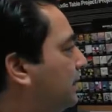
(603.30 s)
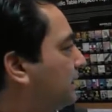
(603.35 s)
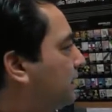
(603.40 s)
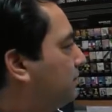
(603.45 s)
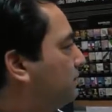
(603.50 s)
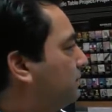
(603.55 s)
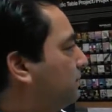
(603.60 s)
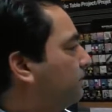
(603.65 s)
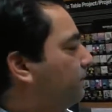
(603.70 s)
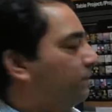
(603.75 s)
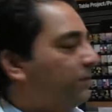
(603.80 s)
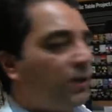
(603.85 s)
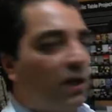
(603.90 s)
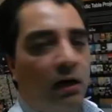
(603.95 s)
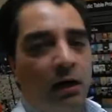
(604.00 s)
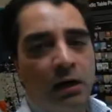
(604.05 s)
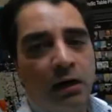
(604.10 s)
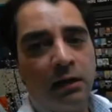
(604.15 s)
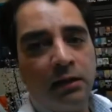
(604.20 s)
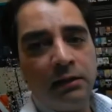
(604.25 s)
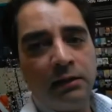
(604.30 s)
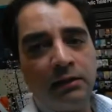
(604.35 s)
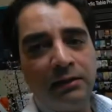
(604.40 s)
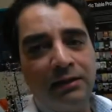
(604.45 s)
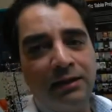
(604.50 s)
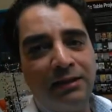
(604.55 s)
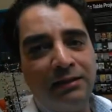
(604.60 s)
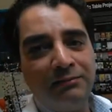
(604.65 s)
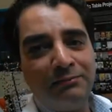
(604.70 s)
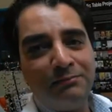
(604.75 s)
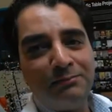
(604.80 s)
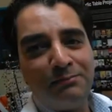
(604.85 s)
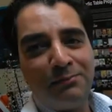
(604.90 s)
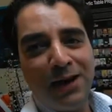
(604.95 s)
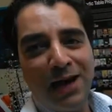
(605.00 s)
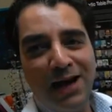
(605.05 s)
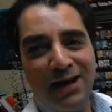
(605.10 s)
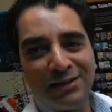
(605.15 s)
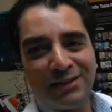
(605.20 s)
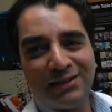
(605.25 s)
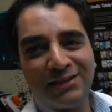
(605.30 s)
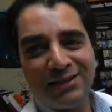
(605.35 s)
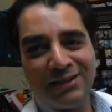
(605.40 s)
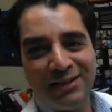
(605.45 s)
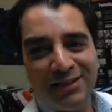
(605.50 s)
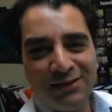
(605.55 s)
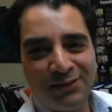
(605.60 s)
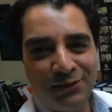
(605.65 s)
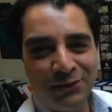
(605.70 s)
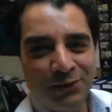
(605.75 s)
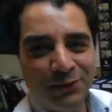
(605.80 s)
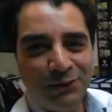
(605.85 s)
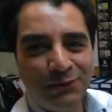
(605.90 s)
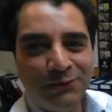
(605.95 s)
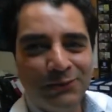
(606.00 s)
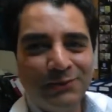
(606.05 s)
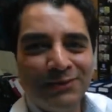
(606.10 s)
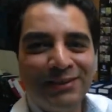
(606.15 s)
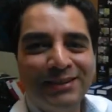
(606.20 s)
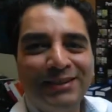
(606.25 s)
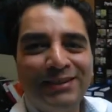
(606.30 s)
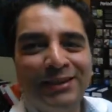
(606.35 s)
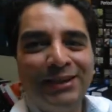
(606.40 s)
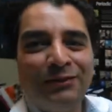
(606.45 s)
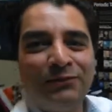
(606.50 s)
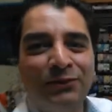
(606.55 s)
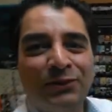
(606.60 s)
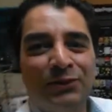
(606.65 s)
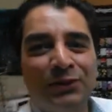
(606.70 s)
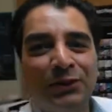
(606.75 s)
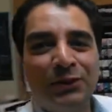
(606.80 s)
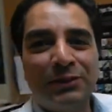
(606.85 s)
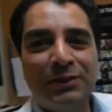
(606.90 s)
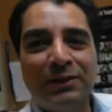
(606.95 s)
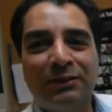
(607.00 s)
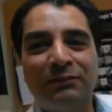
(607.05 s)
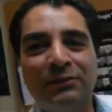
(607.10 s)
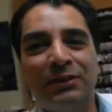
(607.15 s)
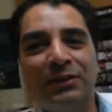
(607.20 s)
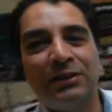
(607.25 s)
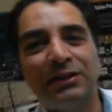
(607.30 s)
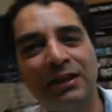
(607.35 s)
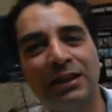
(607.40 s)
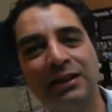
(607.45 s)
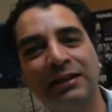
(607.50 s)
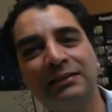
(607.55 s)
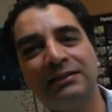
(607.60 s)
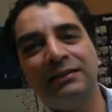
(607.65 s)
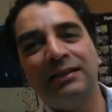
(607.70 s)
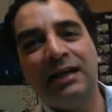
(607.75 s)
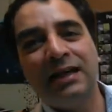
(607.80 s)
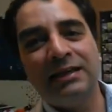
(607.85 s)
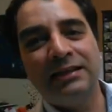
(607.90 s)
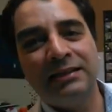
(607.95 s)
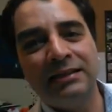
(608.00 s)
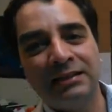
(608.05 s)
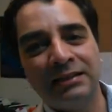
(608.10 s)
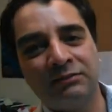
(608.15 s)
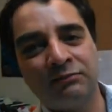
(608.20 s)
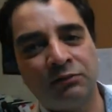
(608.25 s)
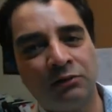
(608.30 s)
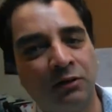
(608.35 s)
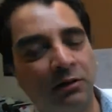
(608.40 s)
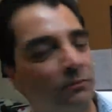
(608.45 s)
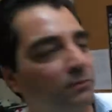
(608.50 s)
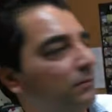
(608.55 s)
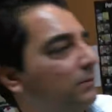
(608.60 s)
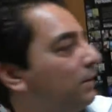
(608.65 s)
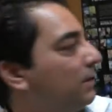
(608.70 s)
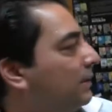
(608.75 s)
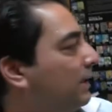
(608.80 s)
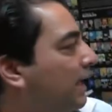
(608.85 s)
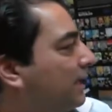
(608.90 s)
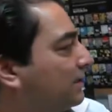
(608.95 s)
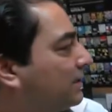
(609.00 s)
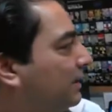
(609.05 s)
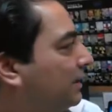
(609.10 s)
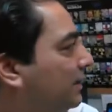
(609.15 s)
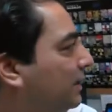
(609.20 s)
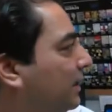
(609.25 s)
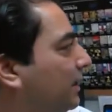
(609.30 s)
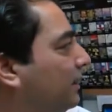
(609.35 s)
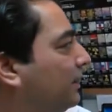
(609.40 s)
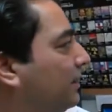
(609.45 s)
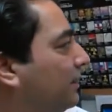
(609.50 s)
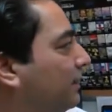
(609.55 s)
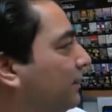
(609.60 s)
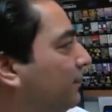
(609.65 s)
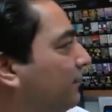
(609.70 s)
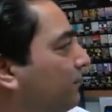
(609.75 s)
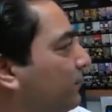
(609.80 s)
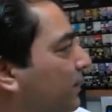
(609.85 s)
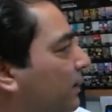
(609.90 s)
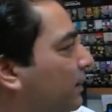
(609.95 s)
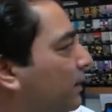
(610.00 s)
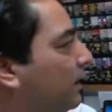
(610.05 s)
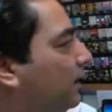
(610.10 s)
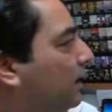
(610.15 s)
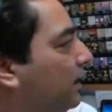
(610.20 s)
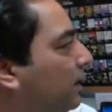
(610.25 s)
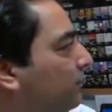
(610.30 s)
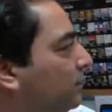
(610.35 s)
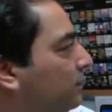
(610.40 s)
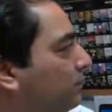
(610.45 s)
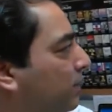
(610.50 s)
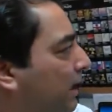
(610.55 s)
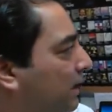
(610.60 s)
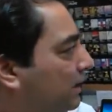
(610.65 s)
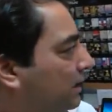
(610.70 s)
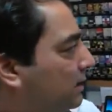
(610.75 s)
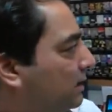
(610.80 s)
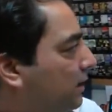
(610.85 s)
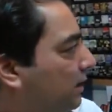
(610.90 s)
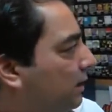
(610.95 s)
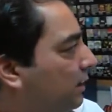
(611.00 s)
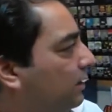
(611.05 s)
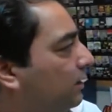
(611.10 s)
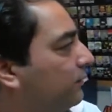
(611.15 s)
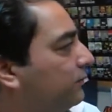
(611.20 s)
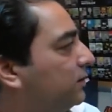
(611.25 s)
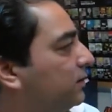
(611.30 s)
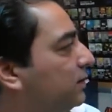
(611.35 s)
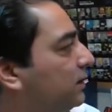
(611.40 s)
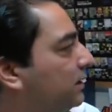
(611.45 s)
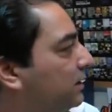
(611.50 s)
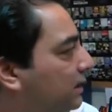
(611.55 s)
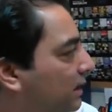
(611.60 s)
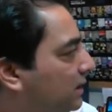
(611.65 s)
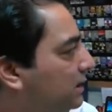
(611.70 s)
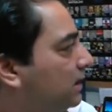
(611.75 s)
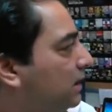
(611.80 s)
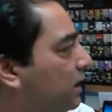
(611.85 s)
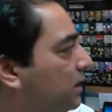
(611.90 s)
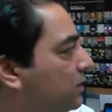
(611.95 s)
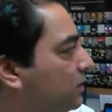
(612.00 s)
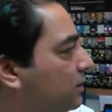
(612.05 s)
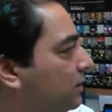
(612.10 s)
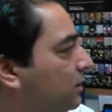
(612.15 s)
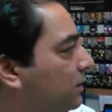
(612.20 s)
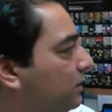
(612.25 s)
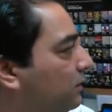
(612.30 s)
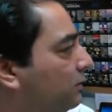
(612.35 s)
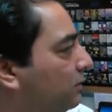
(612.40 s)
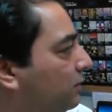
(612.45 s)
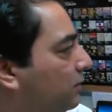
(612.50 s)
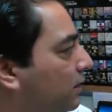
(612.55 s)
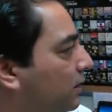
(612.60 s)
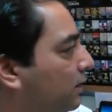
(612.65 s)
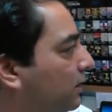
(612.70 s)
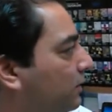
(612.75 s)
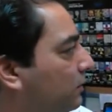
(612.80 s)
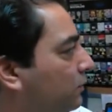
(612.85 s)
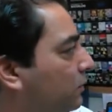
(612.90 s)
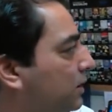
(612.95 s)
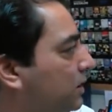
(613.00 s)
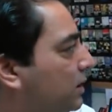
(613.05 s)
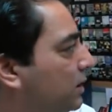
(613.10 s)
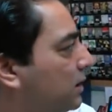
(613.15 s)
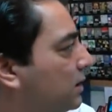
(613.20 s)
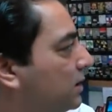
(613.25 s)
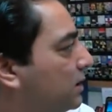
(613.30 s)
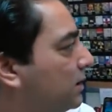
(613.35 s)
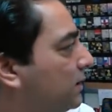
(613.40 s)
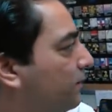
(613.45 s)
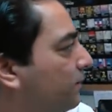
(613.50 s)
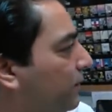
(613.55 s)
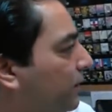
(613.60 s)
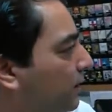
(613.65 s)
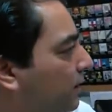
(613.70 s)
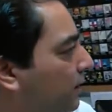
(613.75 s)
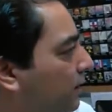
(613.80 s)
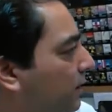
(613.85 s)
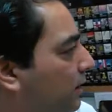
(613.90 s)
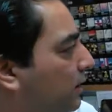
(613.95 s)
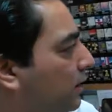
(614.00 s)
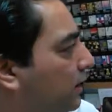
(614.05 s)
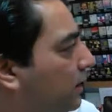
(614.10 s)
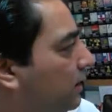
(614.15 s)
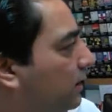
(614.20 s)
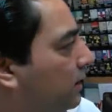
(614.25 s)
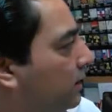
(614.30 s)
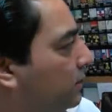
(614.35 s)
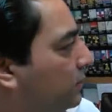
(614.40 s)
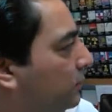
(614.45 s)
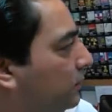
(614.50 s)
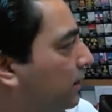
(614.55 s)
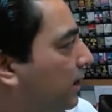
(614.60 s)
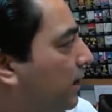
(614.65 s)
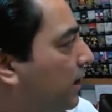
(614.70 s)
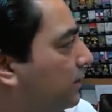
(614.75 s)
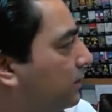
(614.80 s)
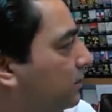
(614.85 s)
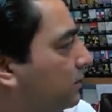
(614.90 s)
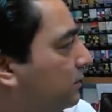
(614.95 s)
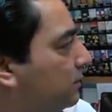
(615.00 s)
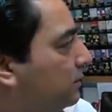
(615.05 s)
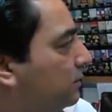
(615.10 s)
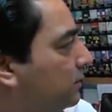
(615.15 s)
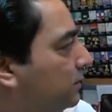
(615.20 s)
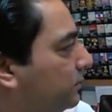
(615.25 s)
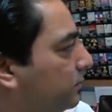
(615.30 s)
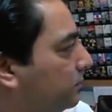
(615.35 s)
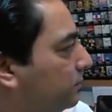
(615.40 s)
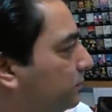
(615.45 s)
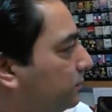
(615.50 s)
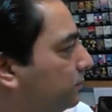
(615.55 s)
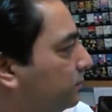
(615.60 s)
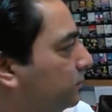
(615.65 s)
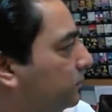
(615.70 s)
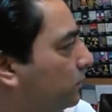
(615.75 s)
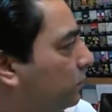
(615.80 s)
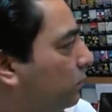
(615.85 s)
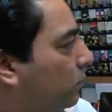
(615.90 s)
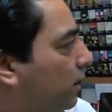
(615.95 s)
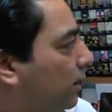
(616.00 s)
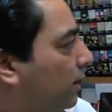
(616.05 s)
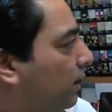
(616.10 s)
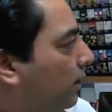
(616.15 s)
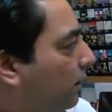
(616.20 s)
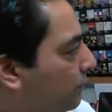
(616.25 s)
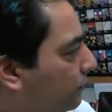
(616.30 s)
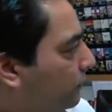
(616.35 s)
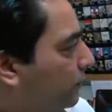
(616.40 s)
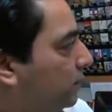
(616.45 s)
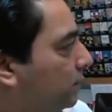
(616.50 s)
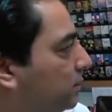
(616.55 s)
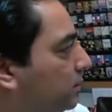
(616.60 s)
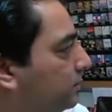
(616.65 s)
a darn bad scenario. If you look at it, that is from NASA again. By the turn of this century, which is 2100,